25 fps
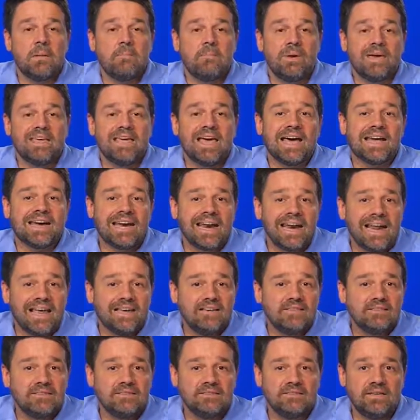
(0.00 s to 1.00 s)
by
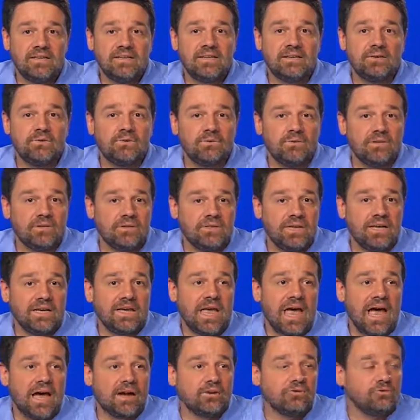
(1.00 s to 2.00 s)
analyzing
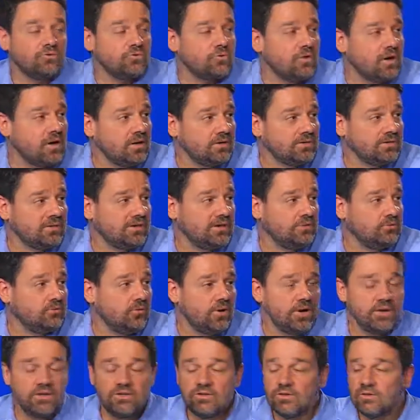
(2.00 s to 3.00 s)
the actual
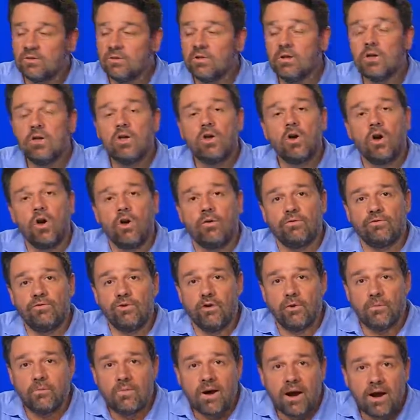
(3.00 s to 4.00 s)
situation of
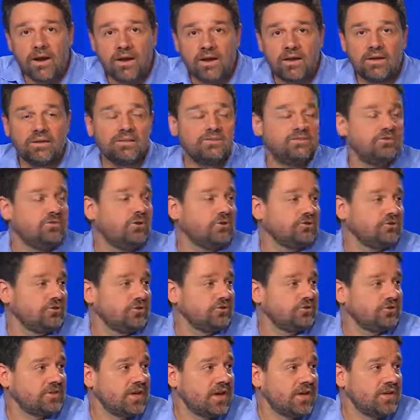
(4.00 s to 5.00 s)
your market, your
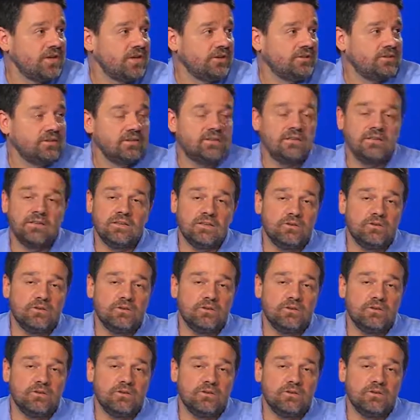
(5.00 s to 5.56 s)
society,